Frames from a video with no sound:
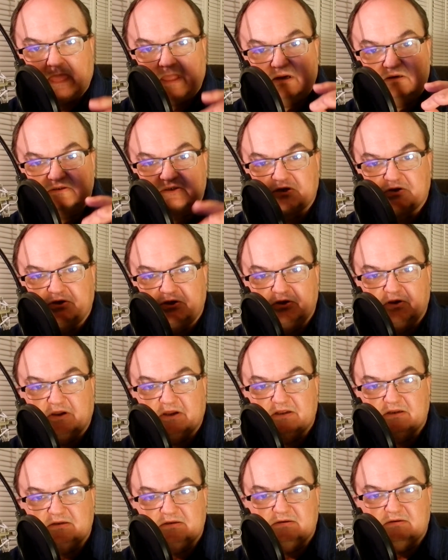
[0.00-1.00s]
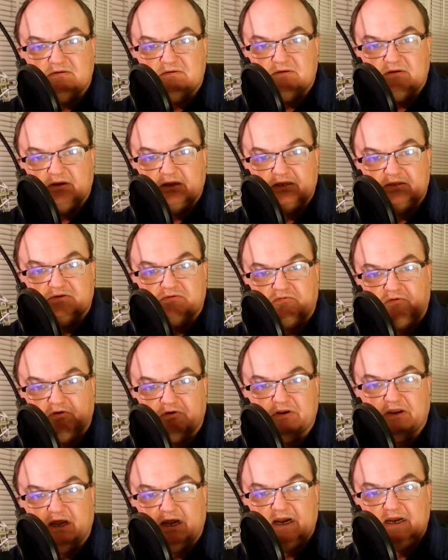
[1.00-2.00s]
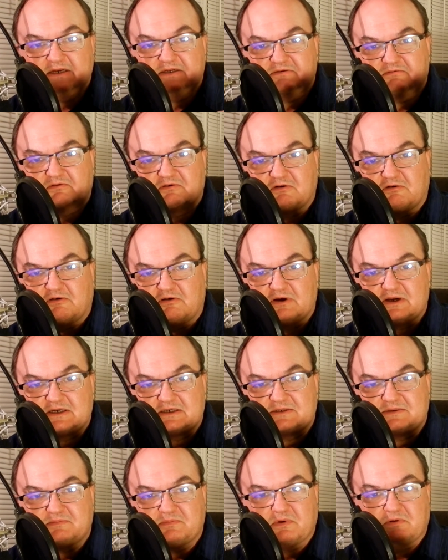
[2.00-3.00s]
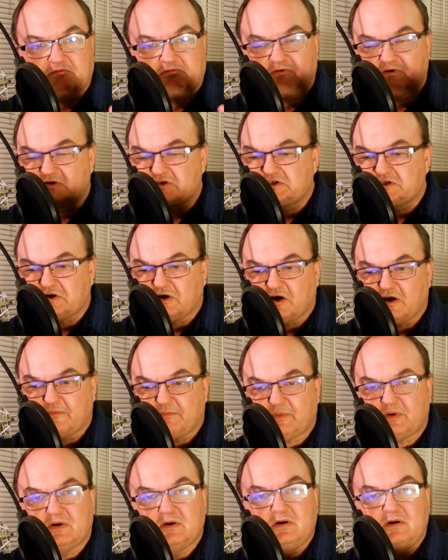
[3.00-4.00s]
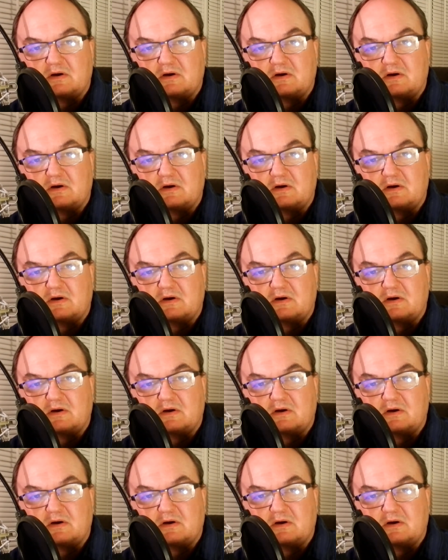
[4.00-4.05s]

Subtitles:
So you can, it's real nice, real crisp, real sharp.